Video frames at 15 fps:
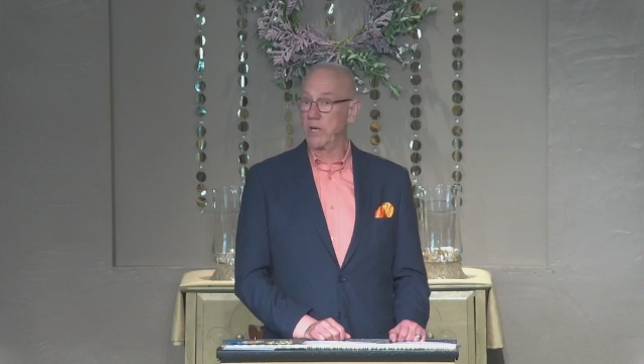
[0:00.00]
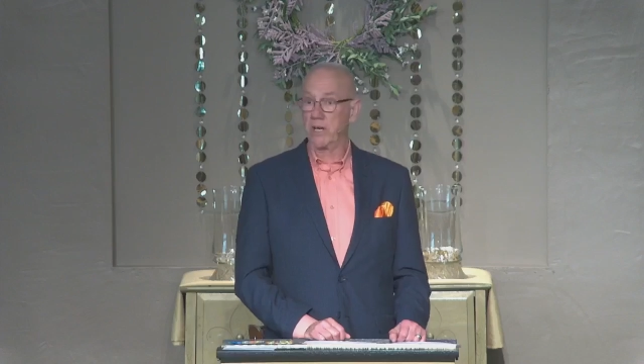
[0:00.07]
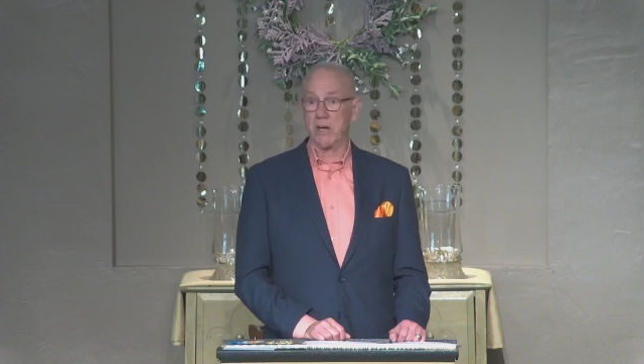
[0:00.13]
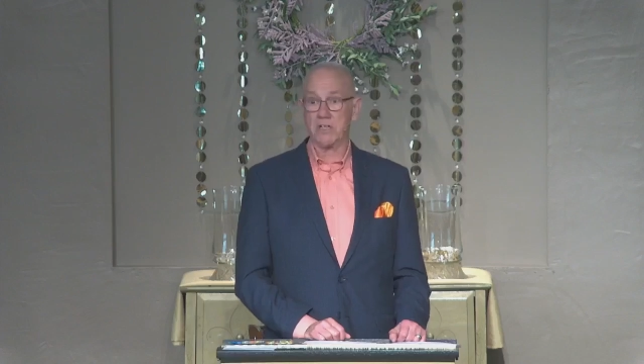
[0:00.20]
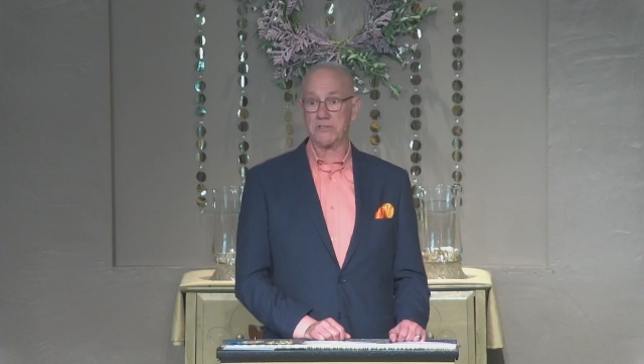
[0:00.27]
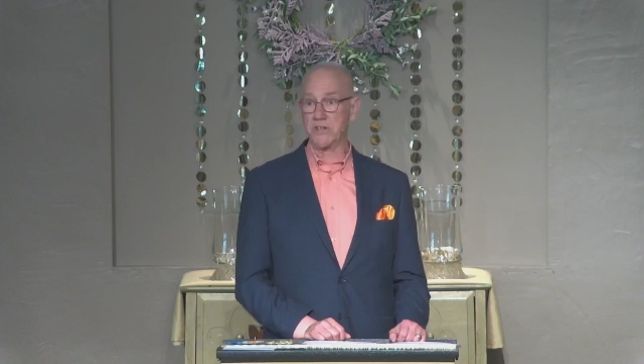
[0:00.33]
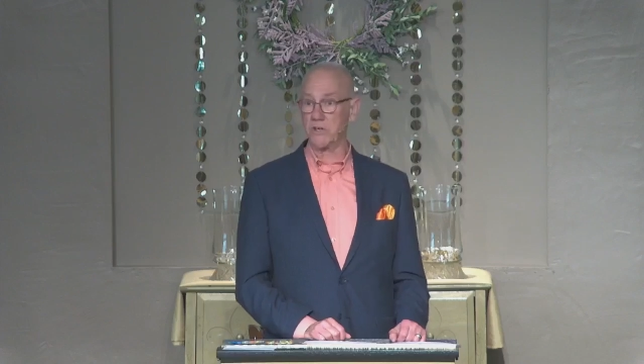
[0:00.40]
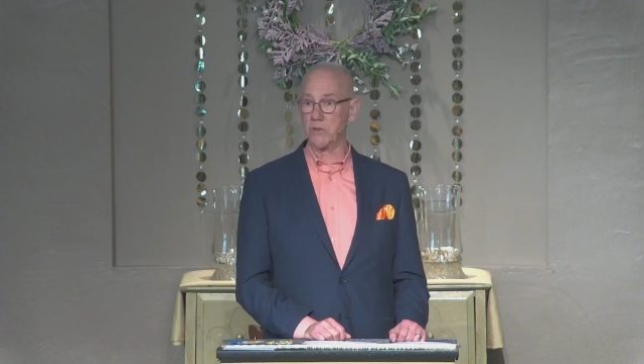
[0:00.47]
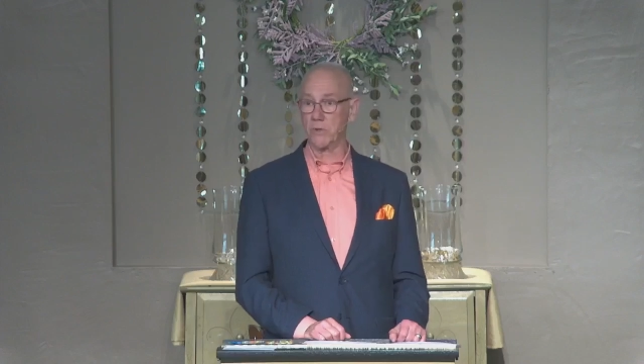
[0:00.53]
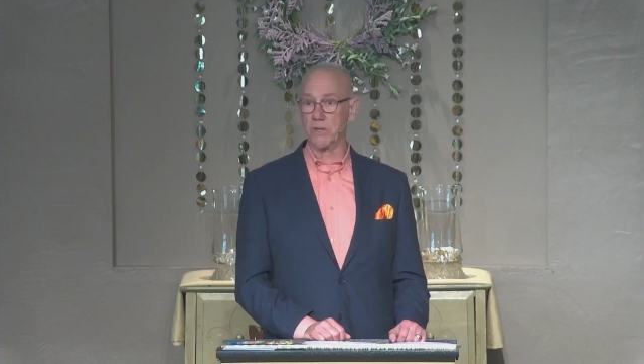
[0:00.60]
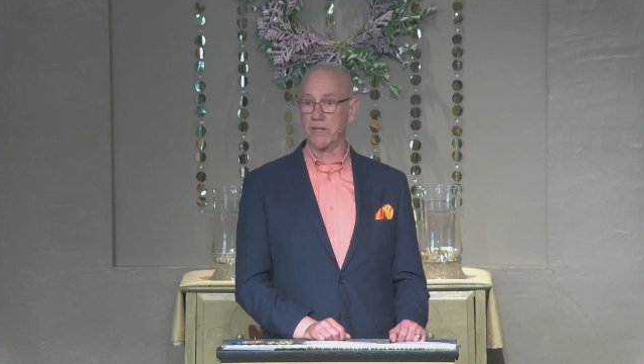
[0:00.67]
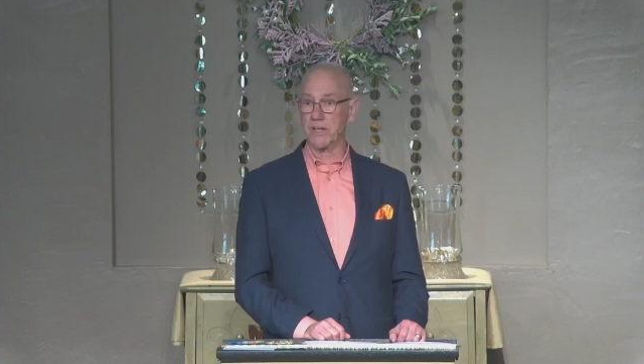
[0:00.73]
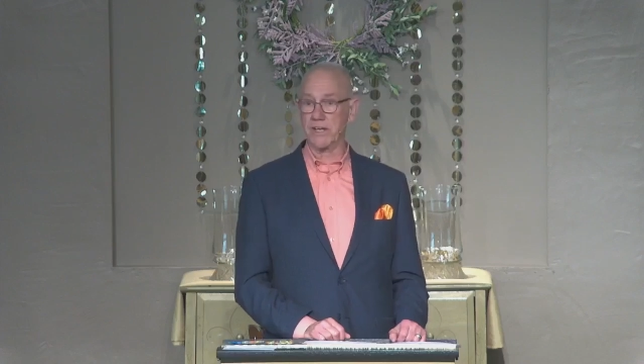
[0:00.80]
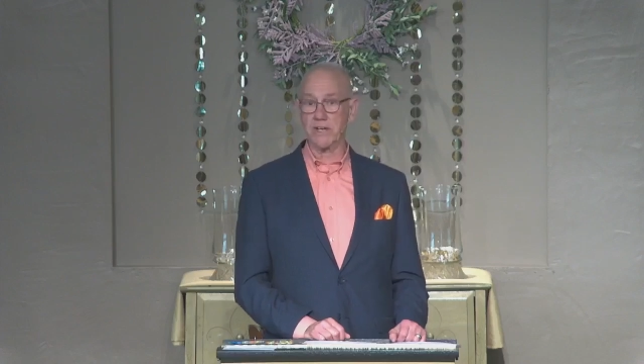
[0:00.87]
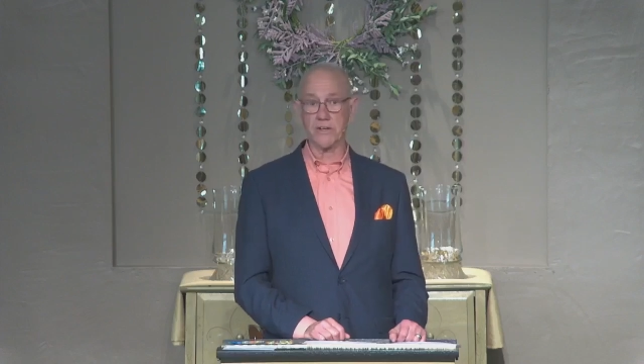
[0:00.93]
We lost
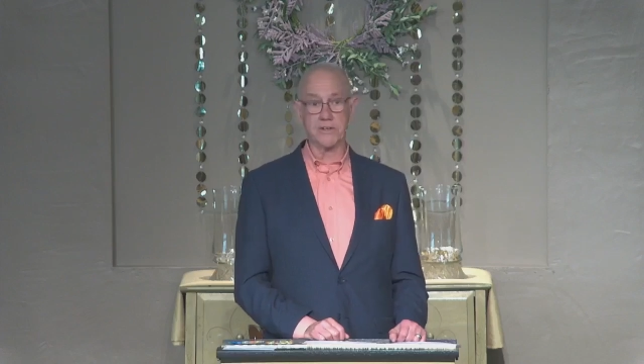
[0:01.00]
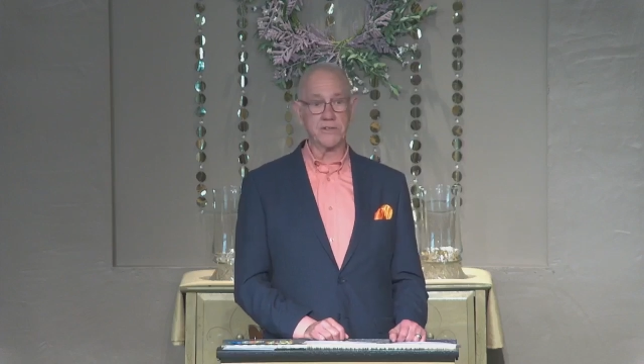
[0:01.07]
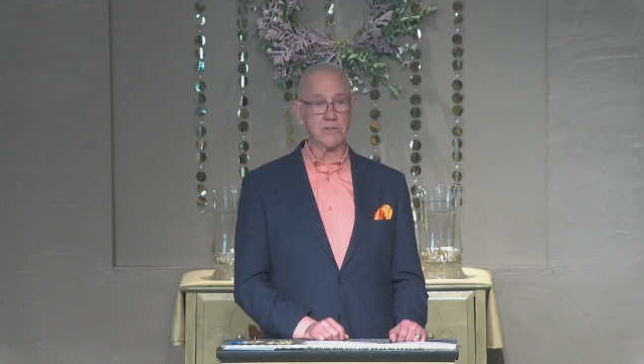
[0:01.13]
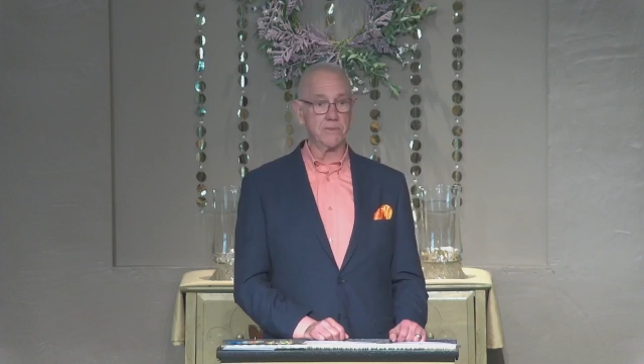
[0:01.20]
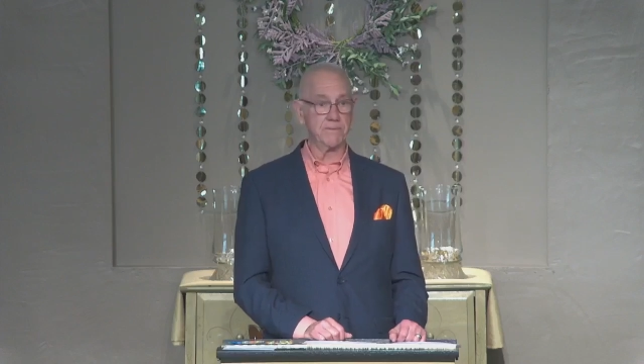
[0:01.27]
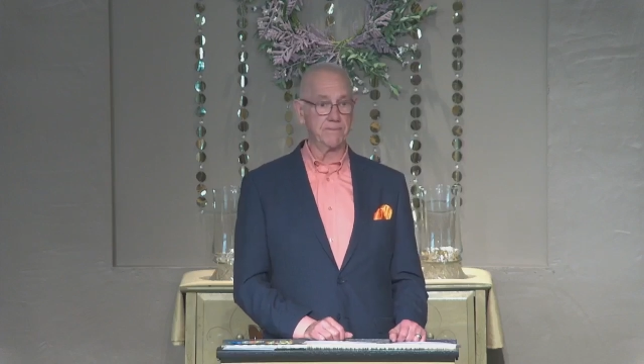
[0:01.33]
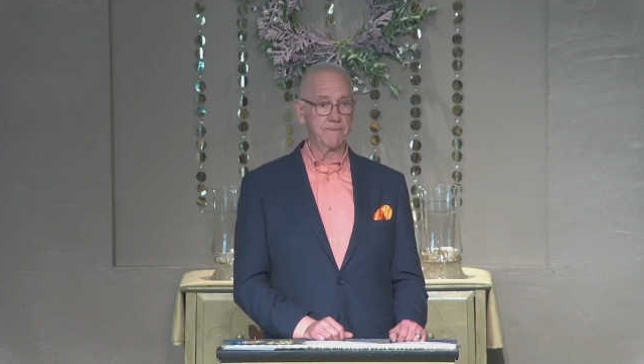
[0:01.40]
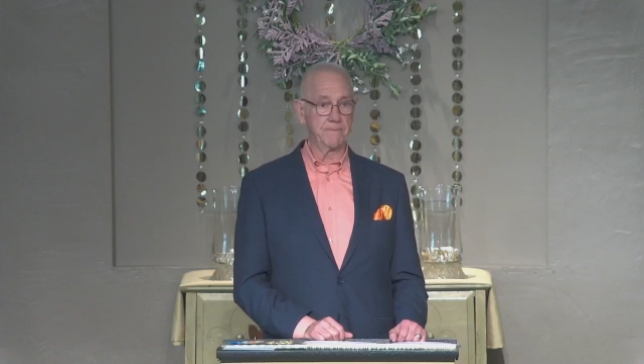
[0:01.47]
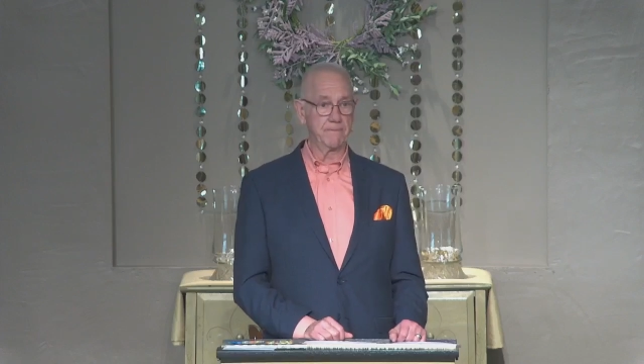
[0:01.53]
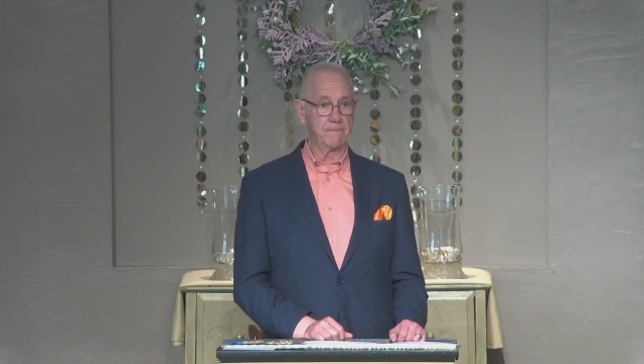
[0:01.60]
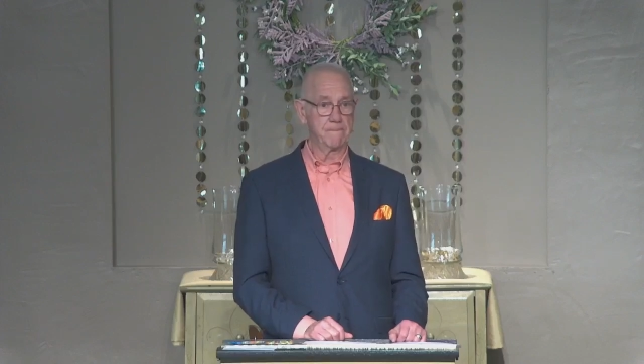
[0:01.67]
her within a year, too.